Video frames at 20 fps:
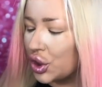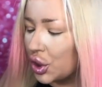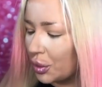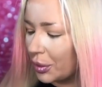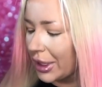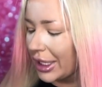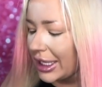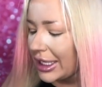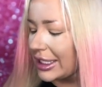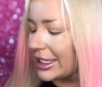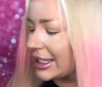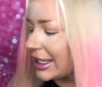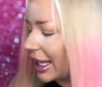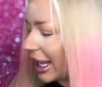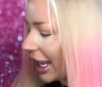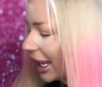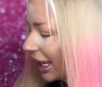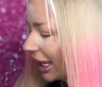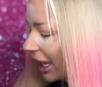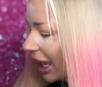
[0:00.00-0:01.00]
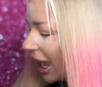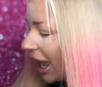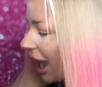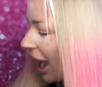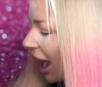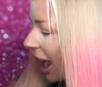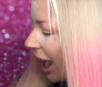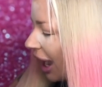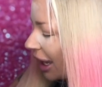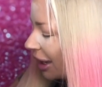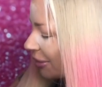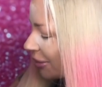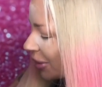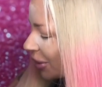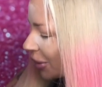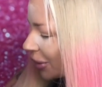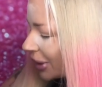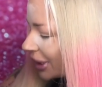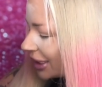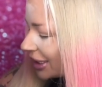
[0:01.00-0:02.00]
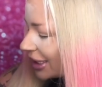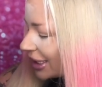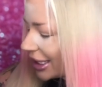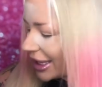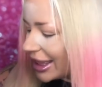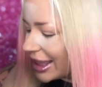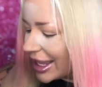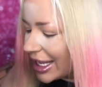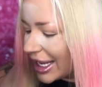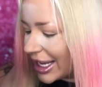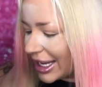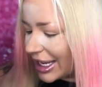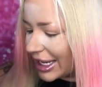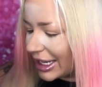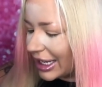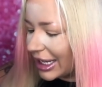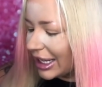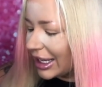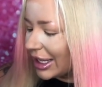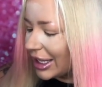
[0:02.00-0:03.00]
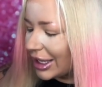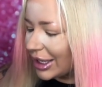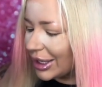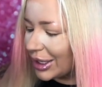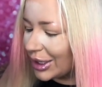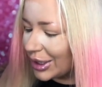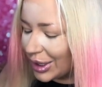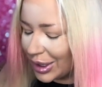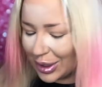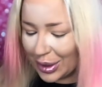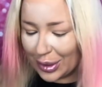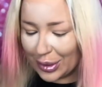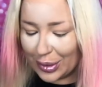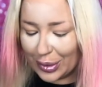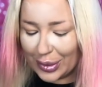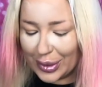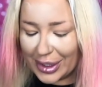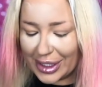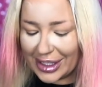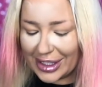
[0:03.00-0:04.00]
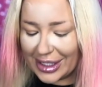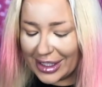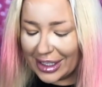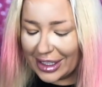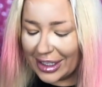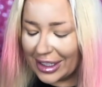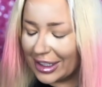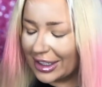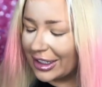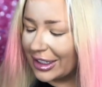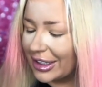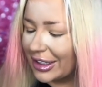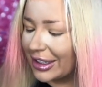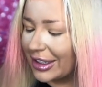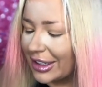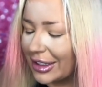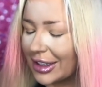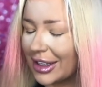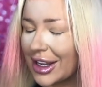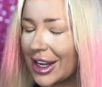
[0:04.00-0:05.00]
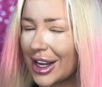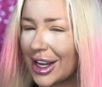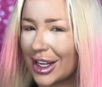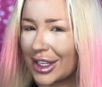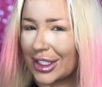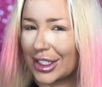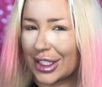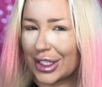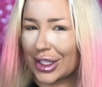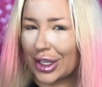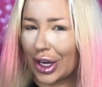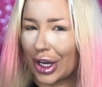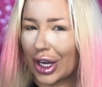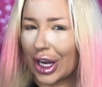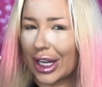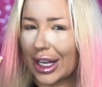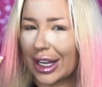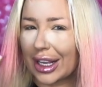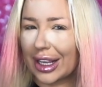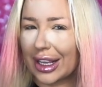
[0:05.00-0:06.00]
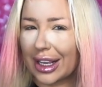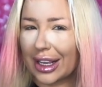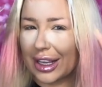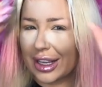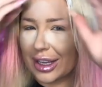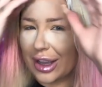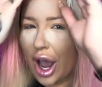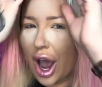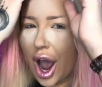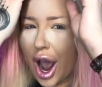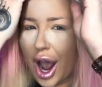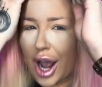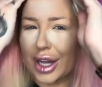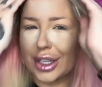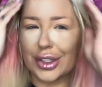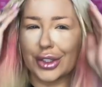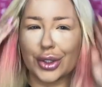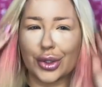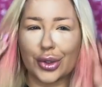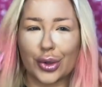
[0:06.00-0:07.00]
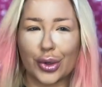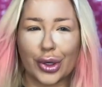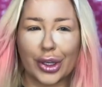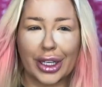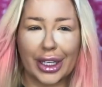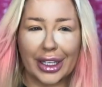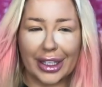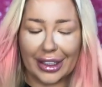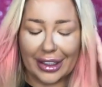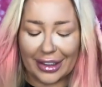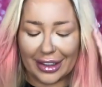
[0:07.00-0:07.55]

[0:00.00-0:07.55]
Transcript: doing its thing, I am going to then use to start contouring.